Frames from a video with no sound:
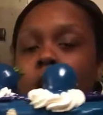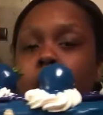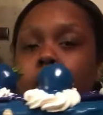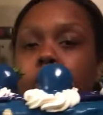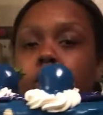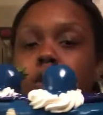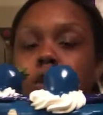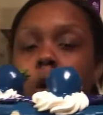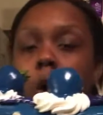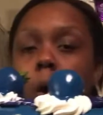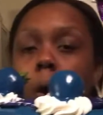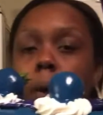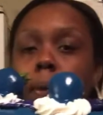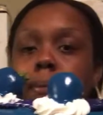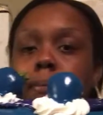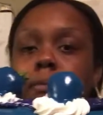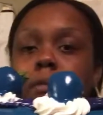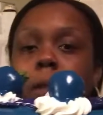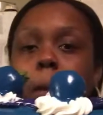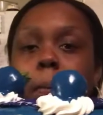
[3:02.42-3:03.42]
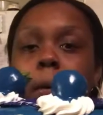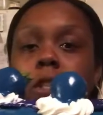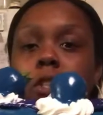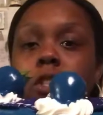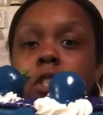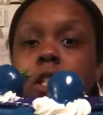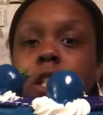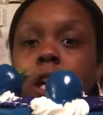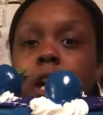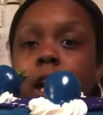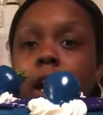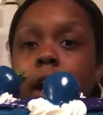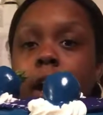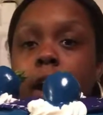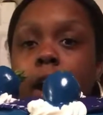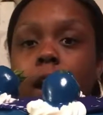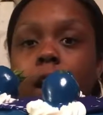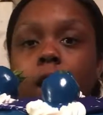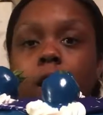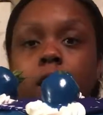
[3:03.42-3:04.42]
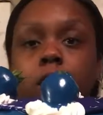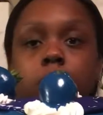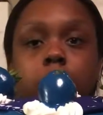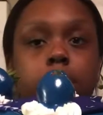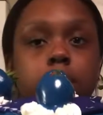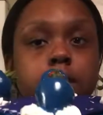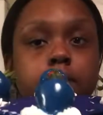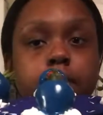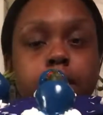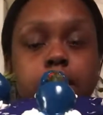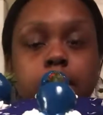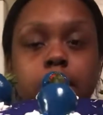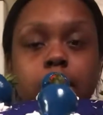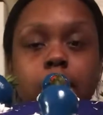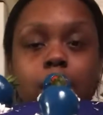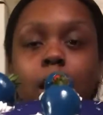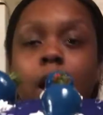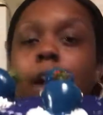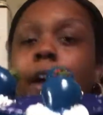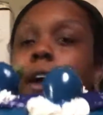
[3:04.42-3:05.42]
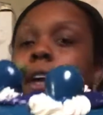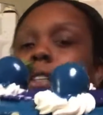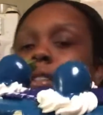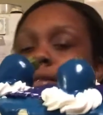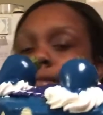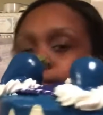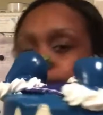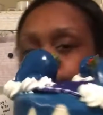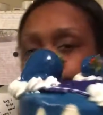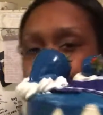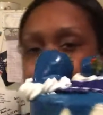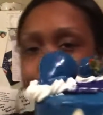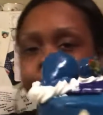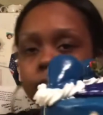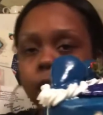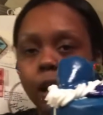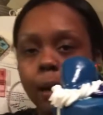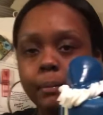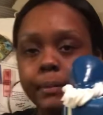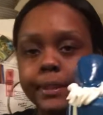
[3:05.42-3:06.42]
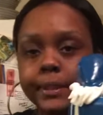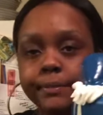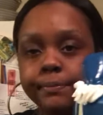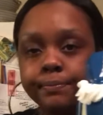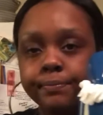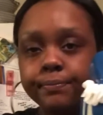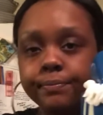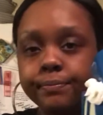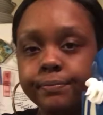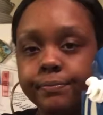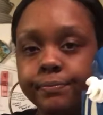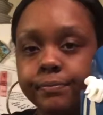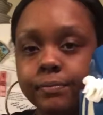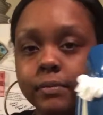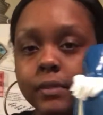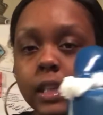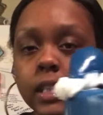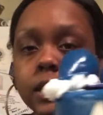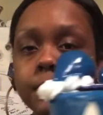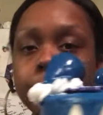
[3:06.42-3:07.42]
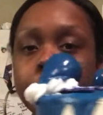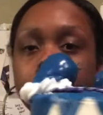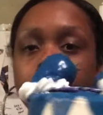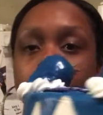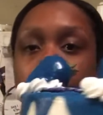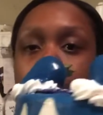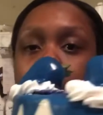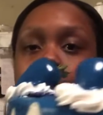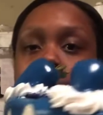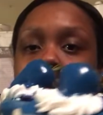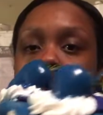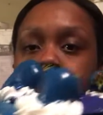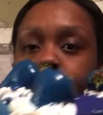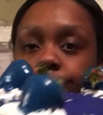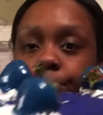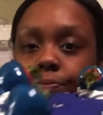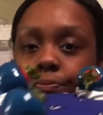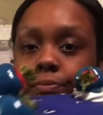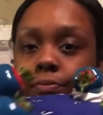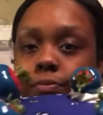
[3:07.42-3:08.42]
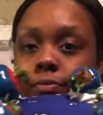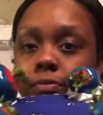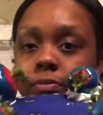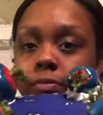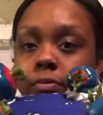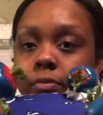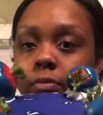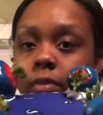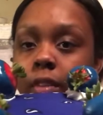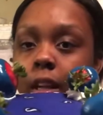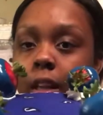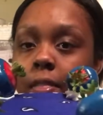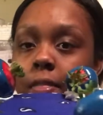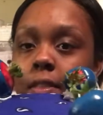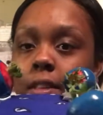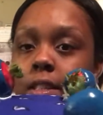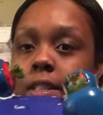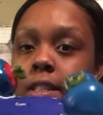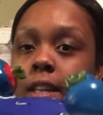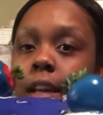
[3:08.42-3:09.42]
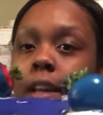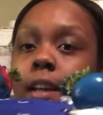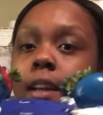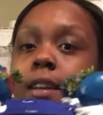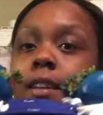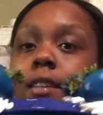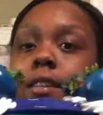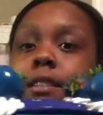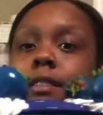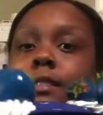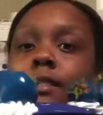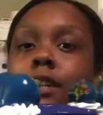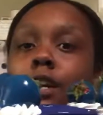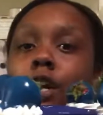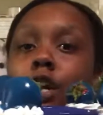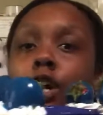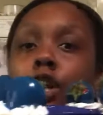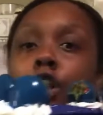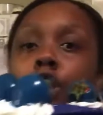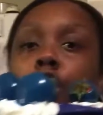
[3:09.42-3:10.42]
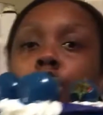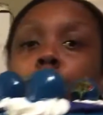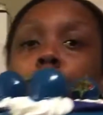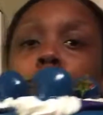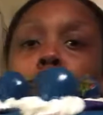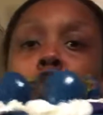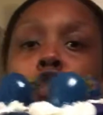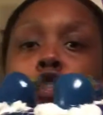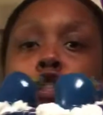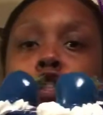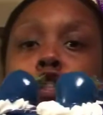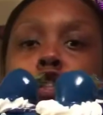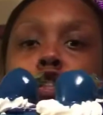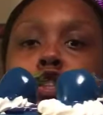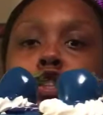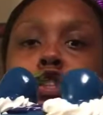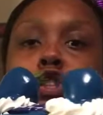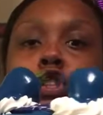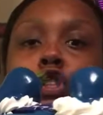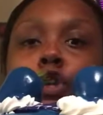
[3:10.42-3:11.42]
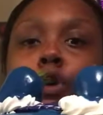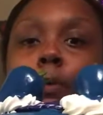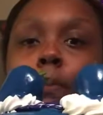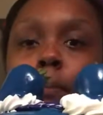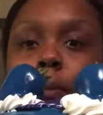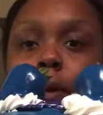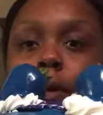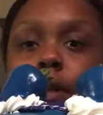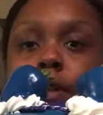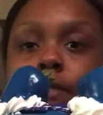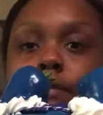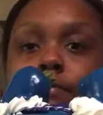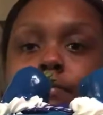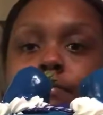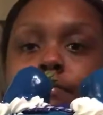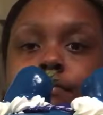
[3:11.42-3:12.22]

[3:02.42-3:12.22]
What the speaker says: So the picture that I had was basic. I mean, let's be real. This cake is super